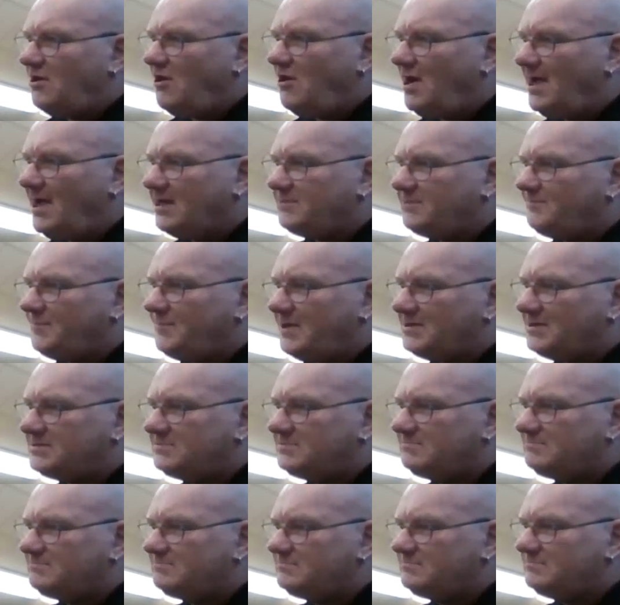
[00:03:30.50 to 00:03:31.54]
I had a
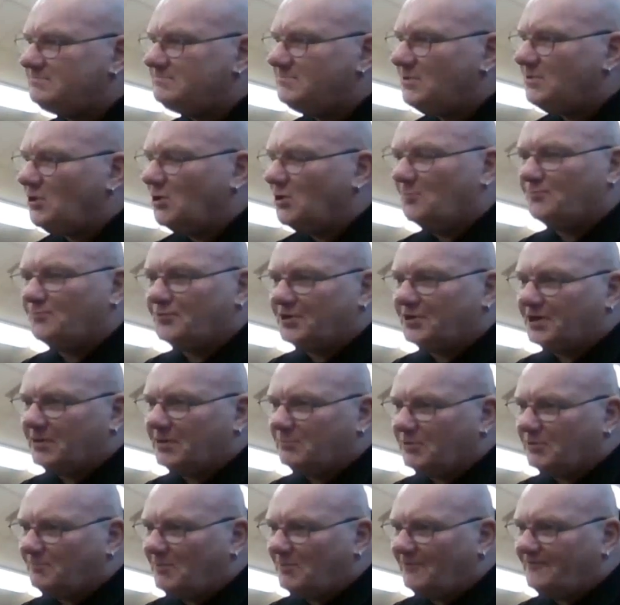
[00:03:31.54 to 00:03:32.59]
bad
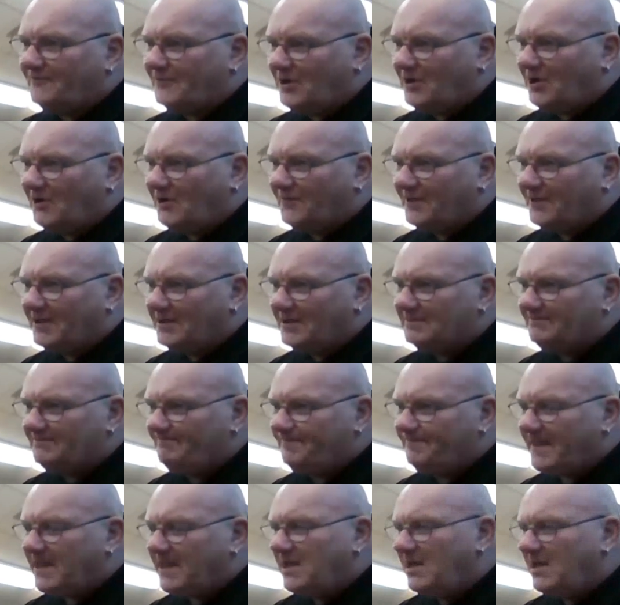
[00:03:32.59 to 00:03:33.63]
upbringing with my father.
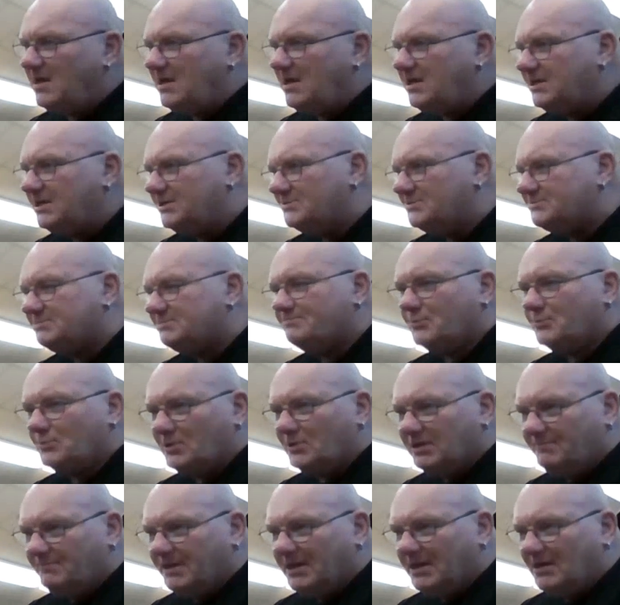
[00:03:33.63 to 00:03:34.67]
He used to
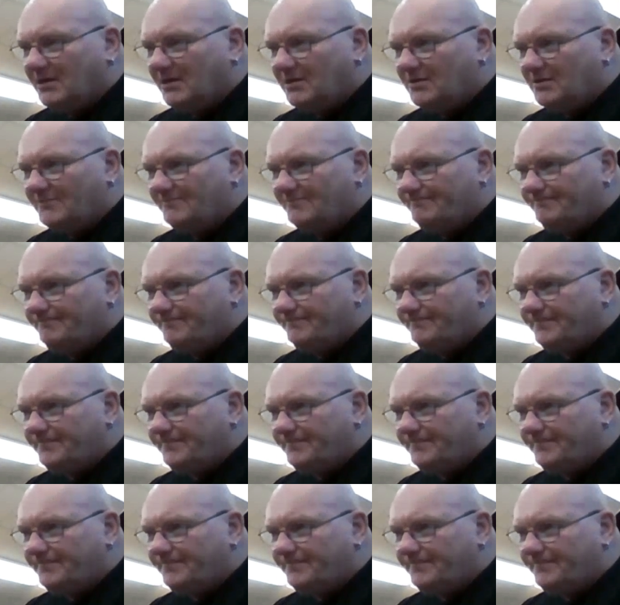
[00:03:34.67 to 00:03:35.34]
bully me a lot.